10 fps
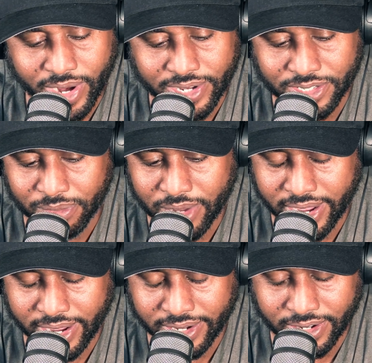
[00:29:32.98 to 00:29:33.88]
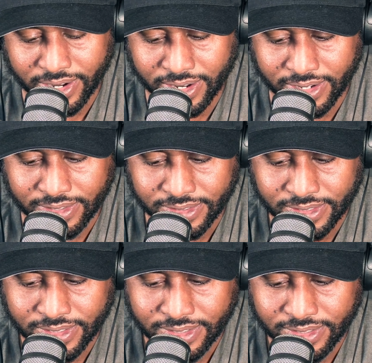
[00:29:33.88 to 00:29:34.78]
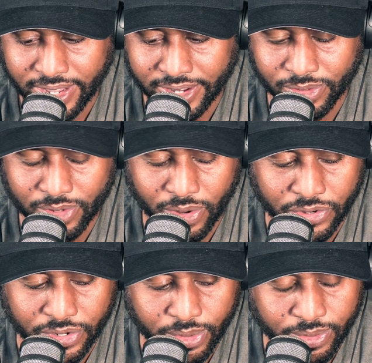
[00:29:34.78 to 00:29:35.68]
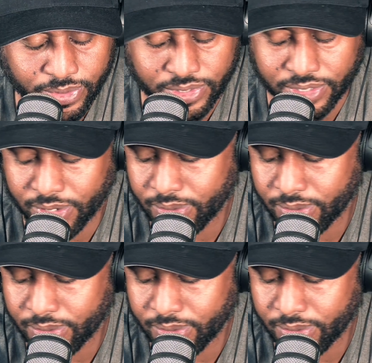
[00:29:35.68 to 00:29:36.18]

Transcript: crazy, man. And you know, the news